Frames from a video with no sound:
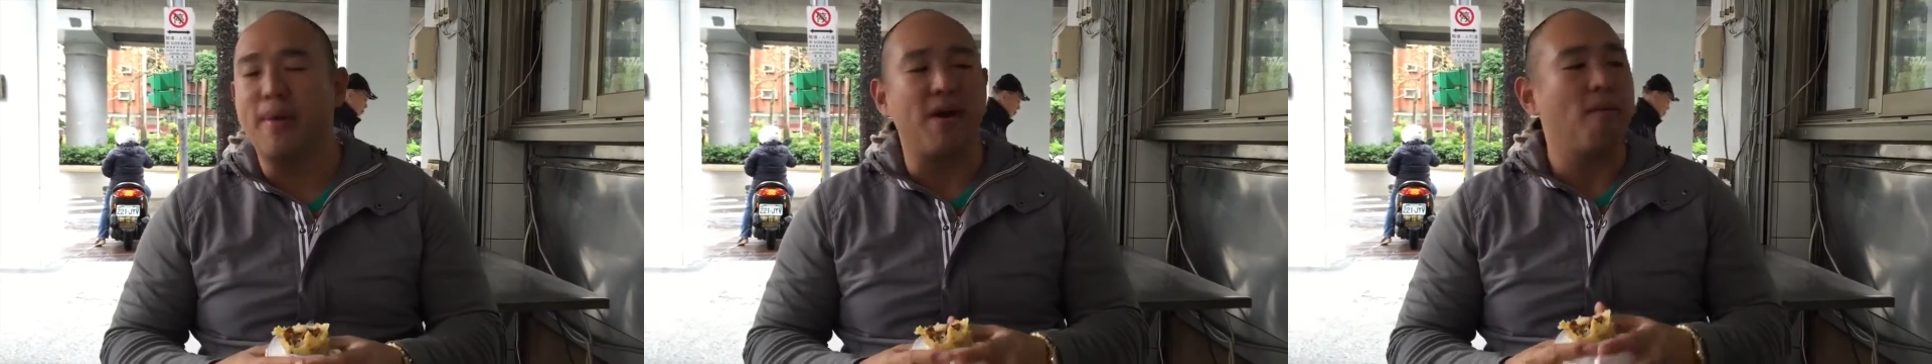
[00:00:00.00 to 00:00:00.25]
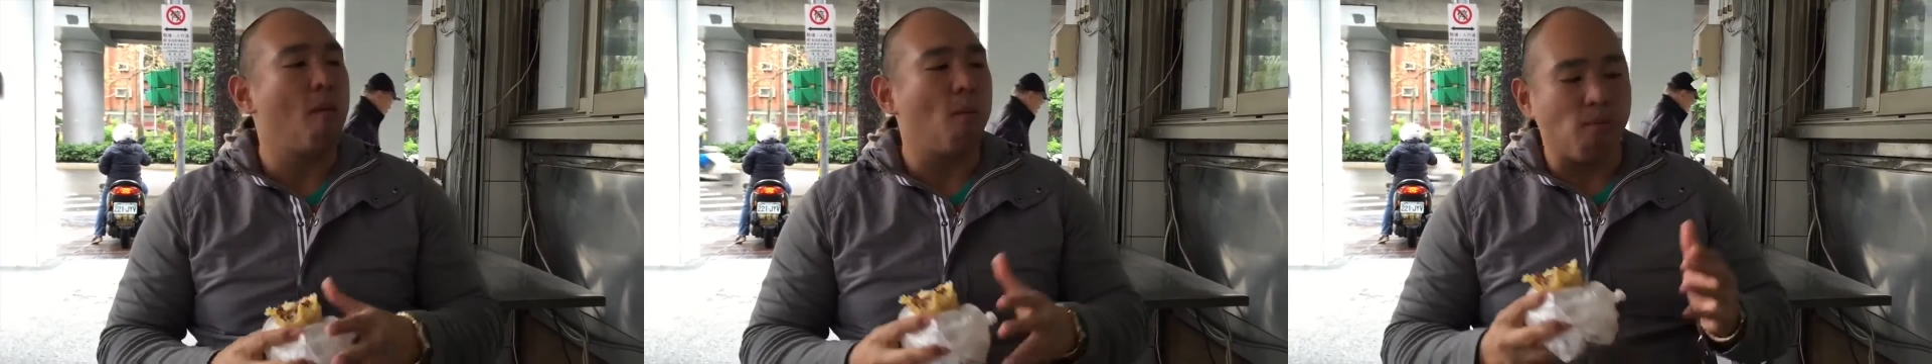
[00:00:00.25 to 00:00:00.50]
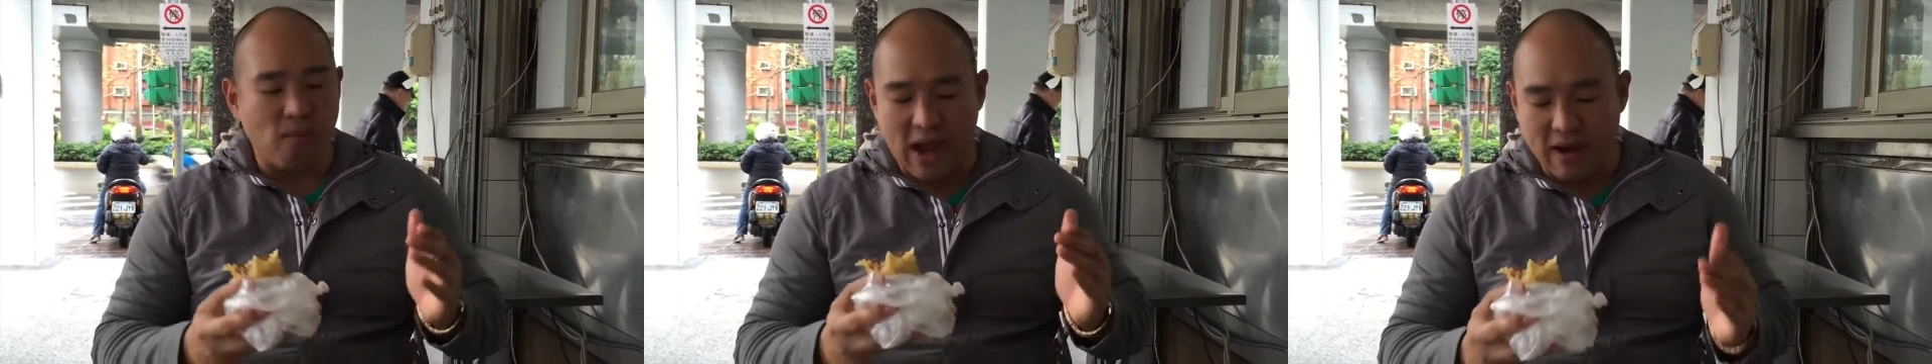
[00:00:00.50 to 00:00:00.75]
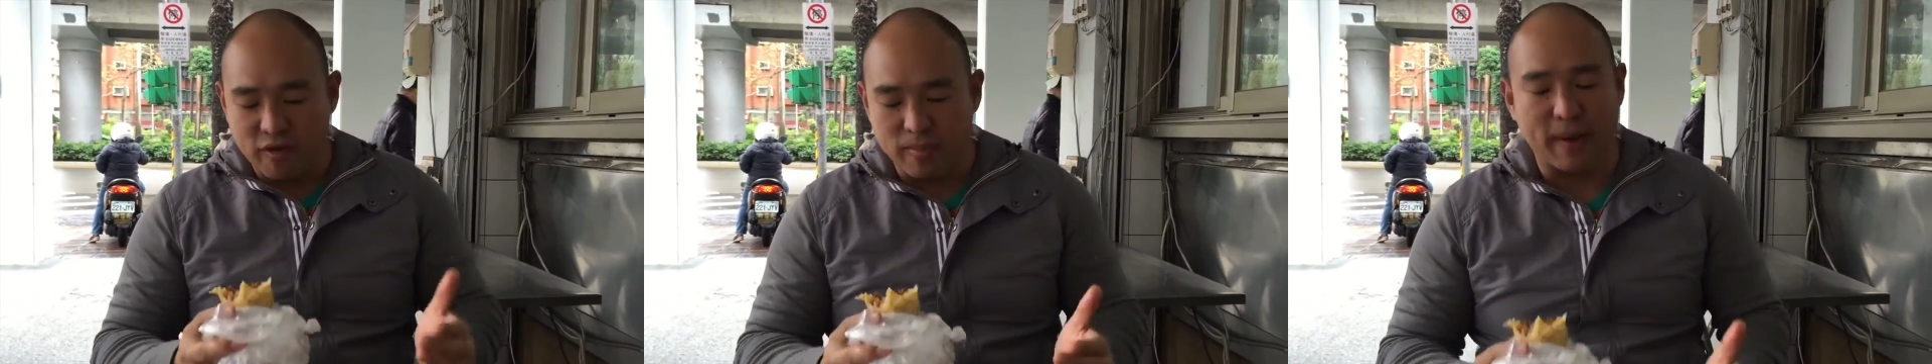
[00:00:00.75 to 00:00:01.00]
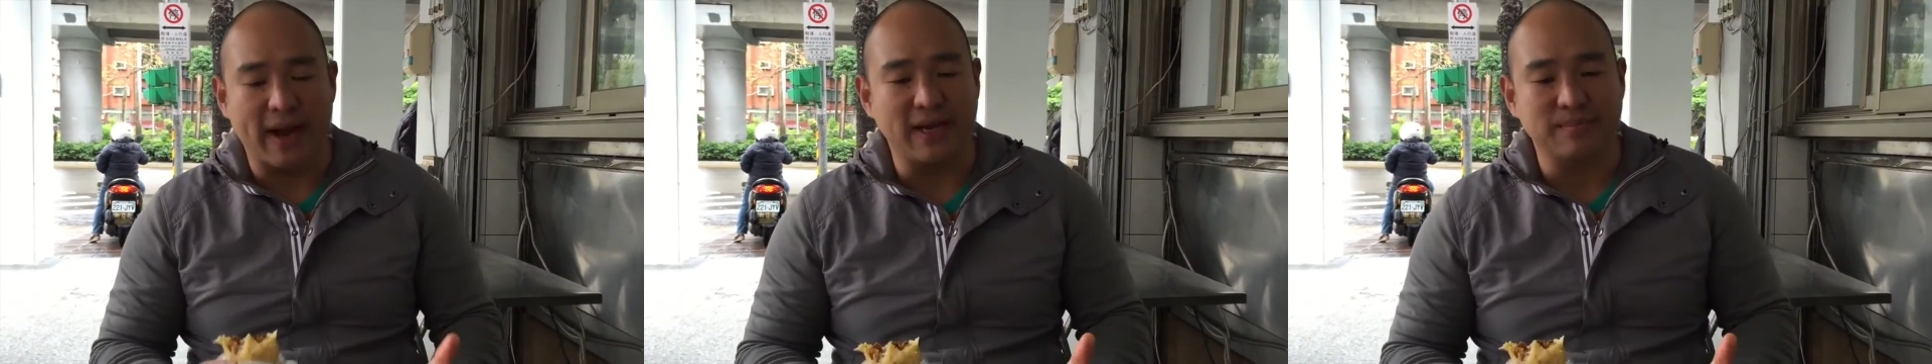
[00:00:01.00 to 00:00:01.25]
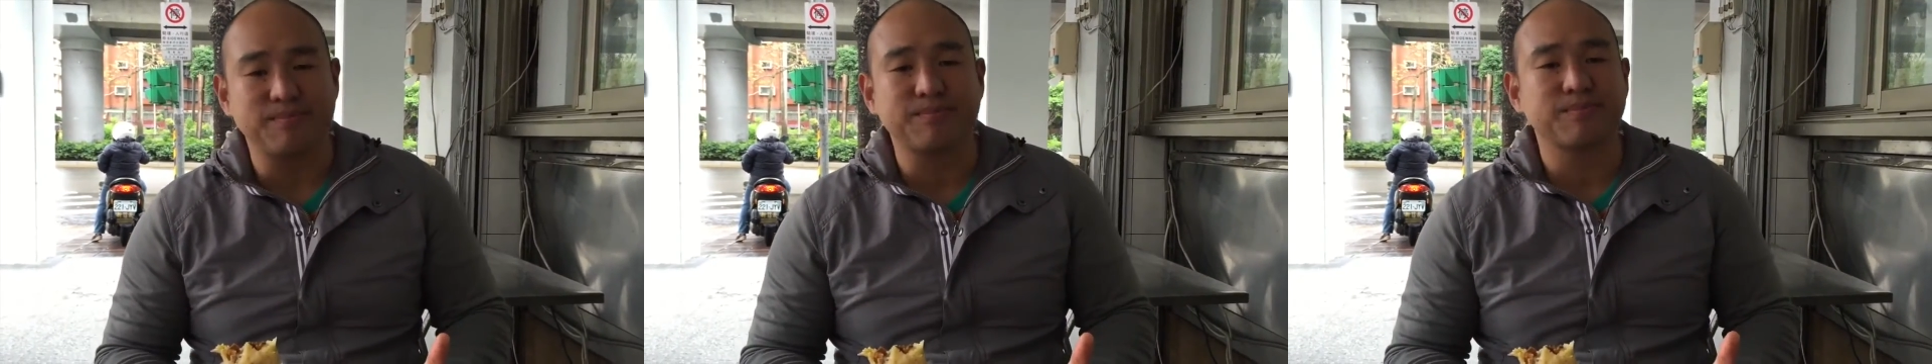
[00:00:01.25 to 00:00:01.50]
but every
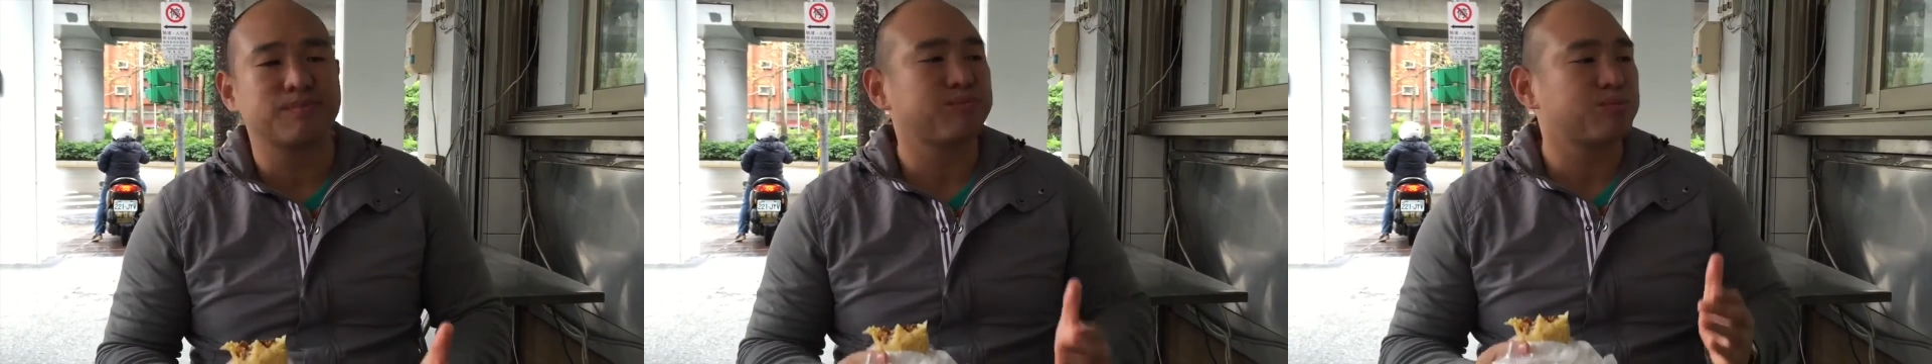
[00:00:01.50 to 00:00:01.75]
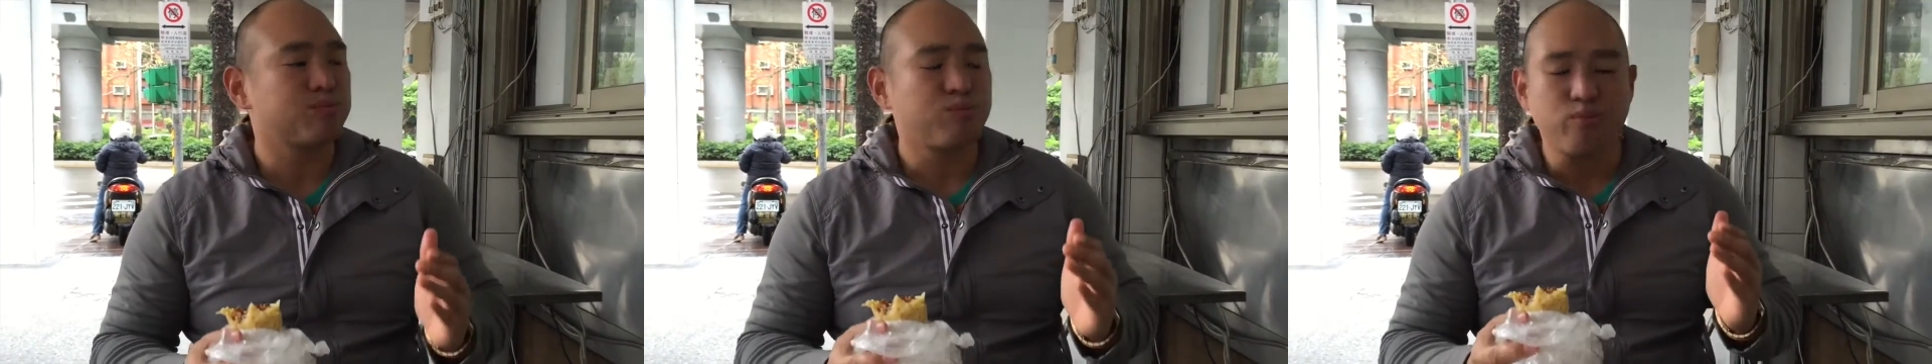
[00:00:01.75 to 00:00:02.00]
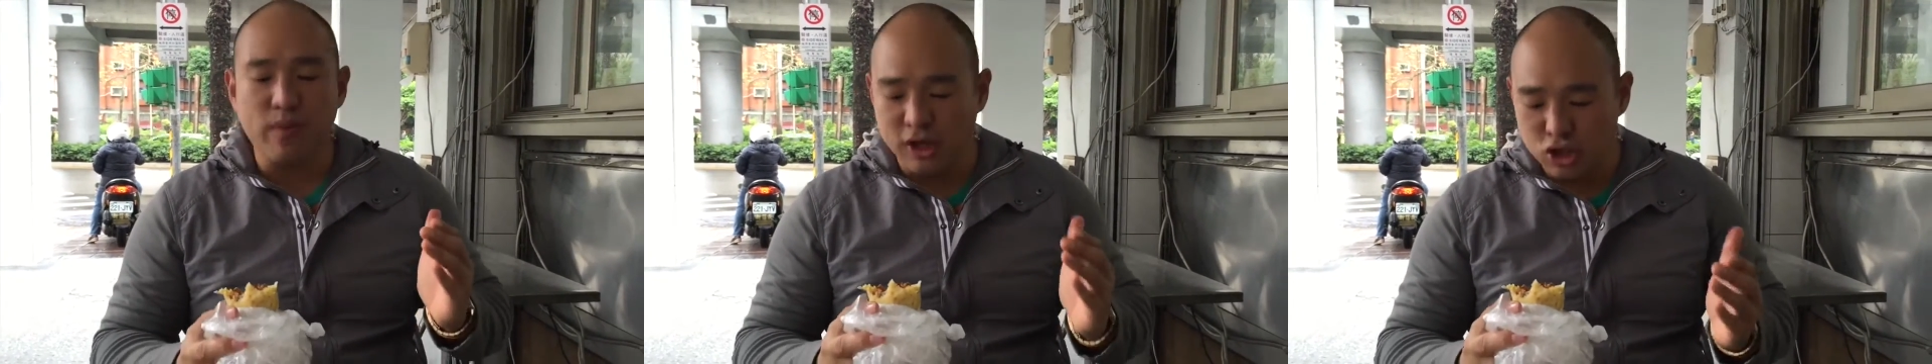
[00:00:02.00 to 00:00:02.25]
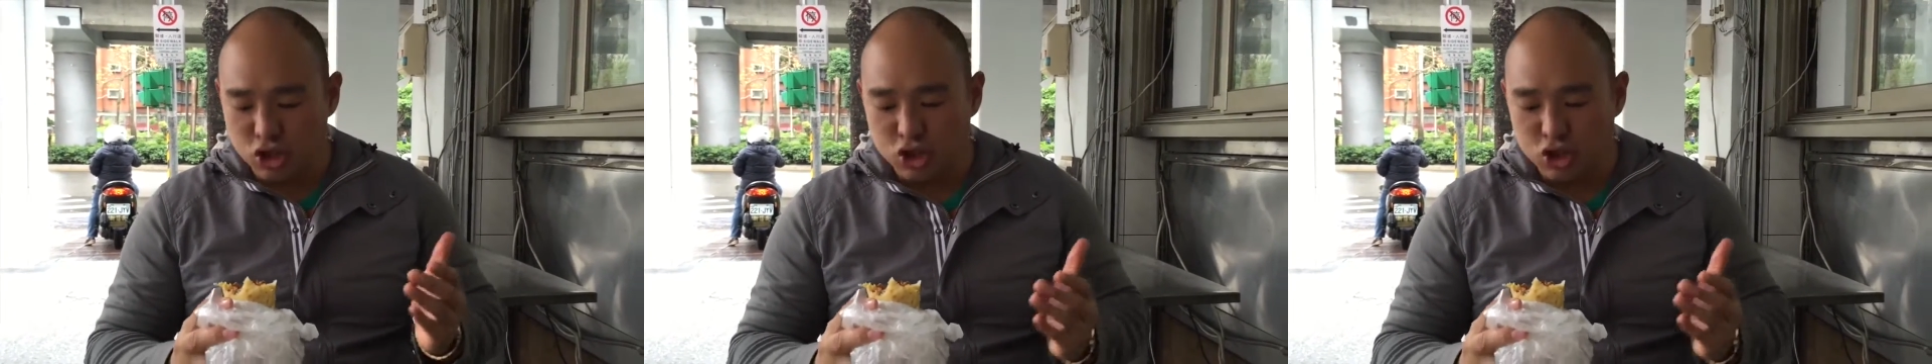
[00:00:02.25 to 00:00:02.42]
bite it